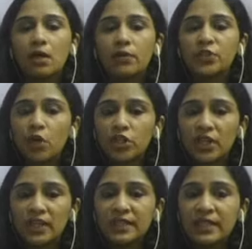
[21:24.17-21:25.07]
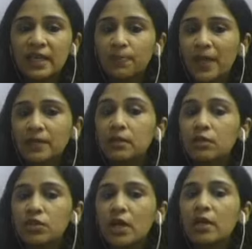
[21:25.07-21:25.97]
This project is expected
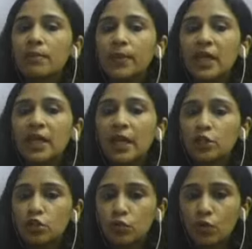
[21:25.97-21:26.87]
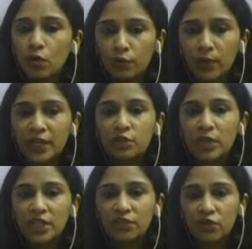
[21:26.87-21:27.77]
to start up in H2 of
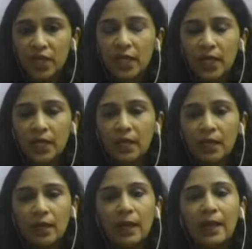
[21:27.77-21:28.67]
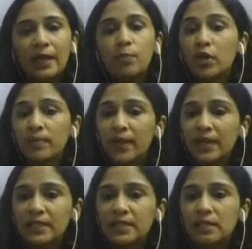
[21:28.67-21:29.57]
2023, and
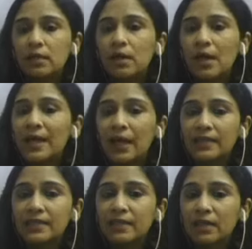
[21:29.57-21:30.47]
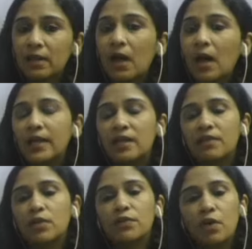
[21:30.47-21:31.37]
Polyplex has a high
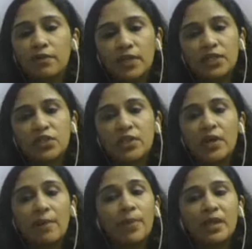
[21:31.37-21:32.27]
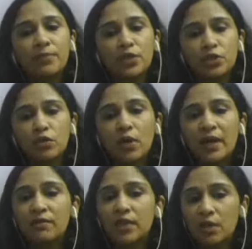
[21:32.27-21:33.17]
level of confidence in ramping up this new
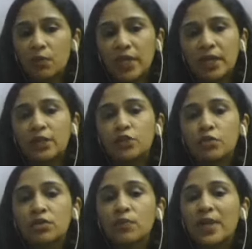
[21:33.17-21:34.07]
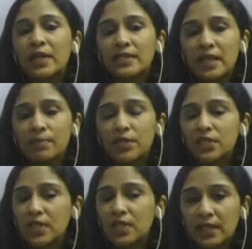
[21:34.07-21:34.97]
line very quickly due to the
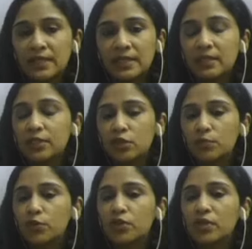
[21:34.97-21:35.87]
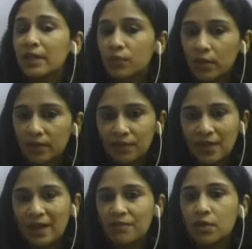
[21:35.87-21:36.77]
well-established sales and distribution network that
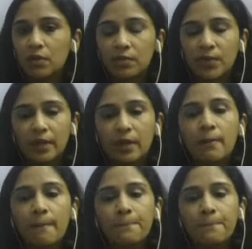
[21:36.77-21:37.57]
we have in North America.